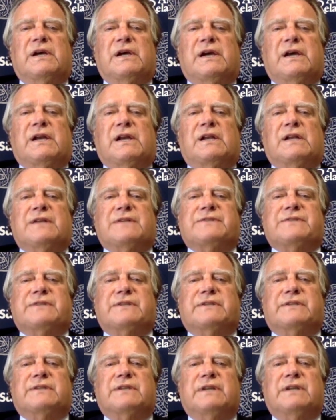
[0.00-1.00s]

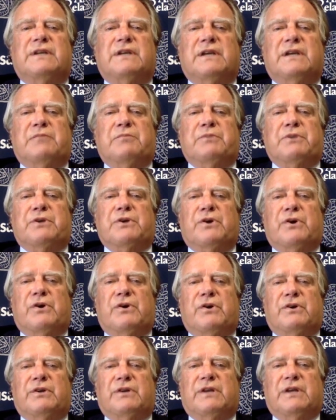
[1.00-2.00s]
adolescent and
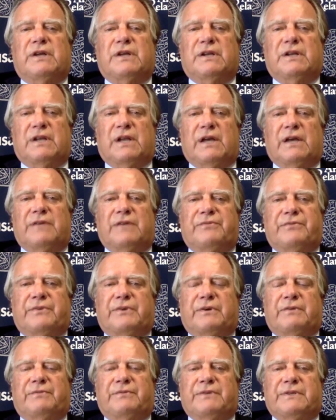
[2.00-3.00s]
beyond life
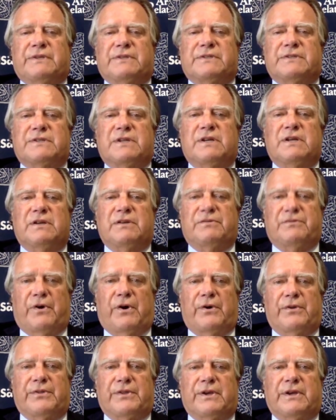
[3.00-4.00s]
of his
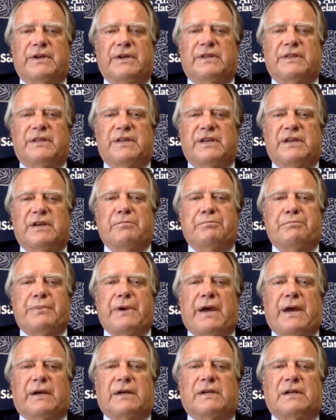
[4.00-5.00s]
father and the
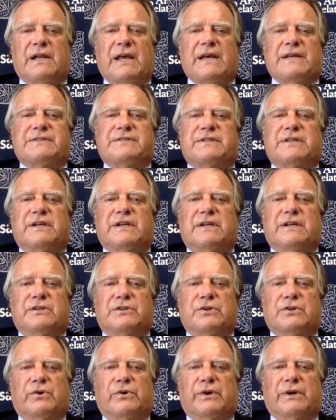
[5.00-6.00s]
impact, lasting,
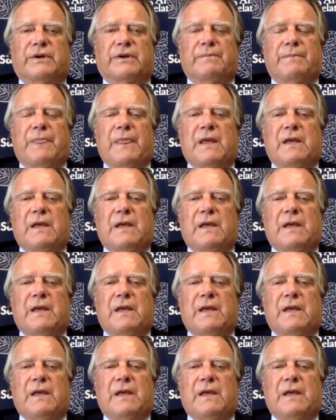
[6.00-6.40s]
enduring,